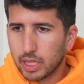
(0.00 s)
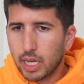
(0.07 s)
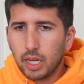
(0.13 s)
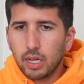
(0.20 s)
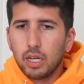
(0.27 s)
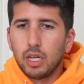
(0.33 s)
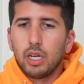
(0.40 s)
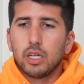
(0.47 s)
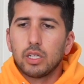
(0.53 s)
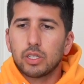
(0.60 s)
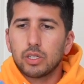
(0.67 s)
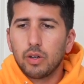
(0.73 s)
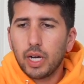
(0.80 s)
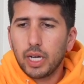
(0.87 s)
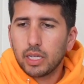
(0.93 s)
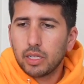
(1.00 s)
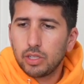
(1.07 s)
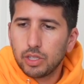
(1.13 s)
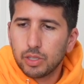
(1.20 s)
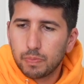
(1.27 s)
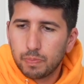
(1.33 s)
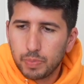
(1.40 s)
that. So I can
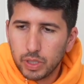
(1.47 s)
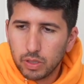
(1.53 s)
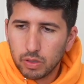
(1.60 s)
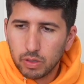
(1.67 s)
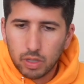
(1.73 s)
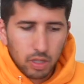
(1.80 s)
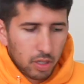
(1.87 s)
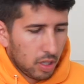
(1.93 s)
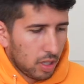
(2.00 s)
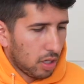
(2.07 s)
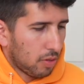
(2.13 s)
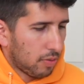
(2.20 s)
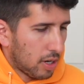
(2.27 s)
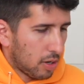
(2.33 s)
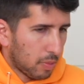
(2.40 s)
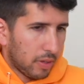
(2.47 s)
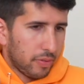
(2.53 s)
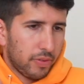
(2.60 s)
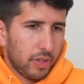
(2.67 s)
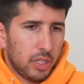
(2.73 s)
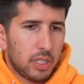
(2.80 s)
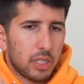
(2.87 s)
just build around my
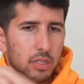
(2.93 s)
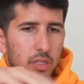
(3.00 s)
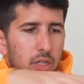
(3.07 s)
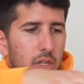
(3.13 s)
face.